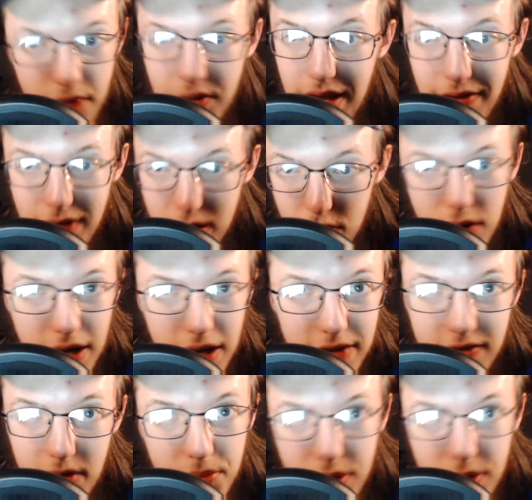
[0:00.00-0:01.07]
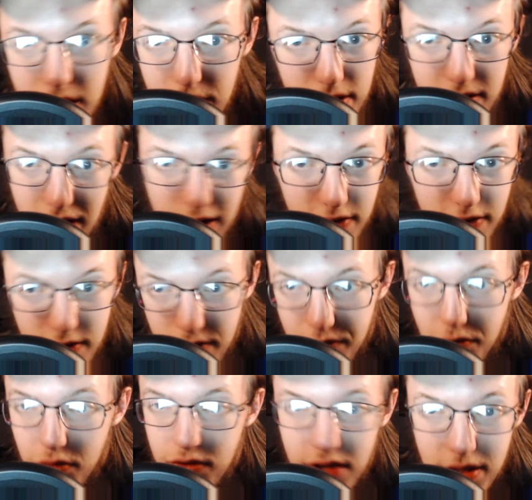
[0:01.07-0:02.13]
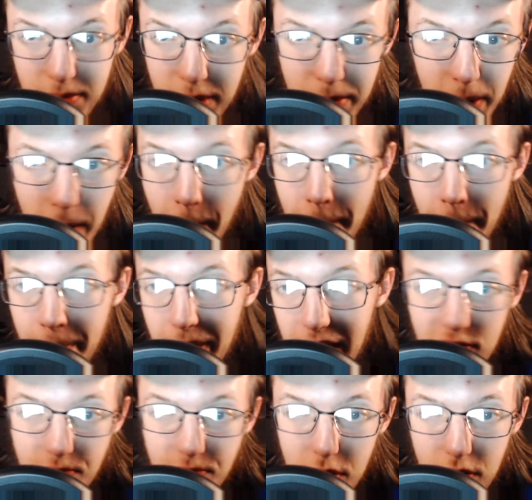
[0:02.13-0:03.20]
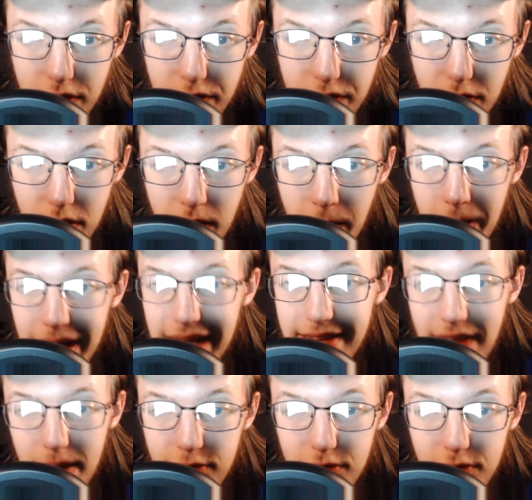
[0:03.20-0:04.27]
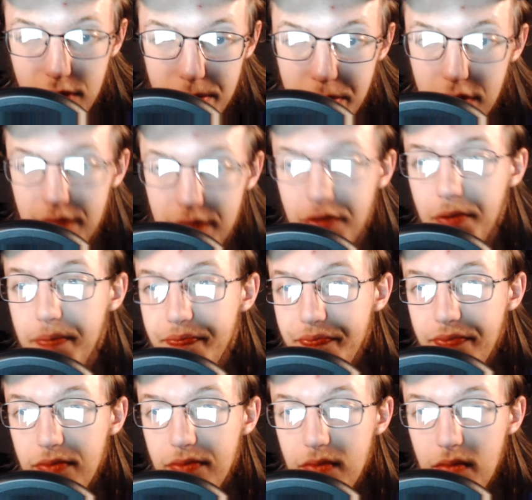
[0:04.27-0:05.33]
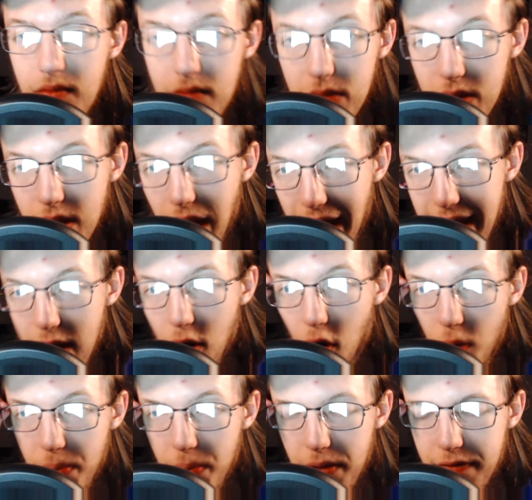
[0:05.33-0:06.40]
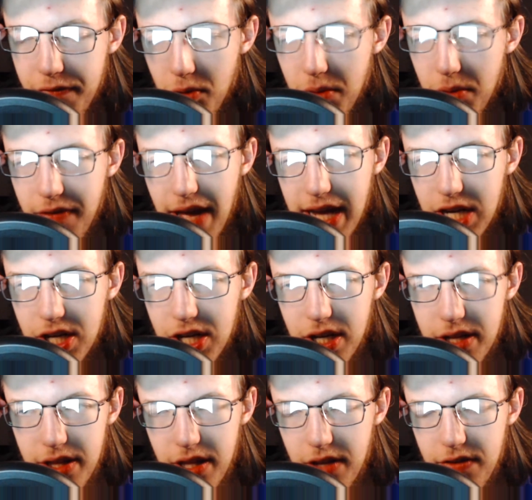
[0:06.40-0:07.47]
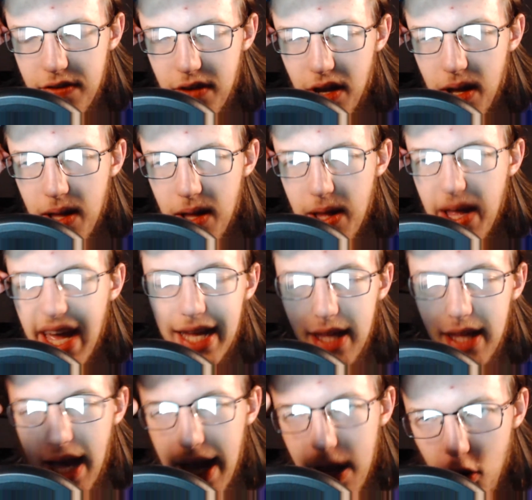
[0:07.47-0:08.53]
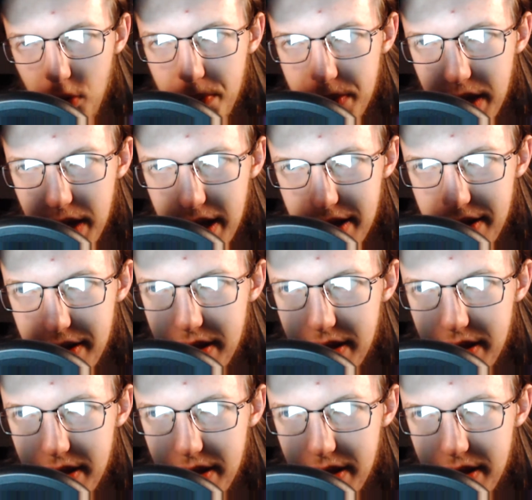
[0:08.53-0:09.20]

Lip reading: equal rights completely, thanks to the 14th Amendment, and it's beautiful. It's absolutely beautiful. I hope affirmative action in these. I hope that the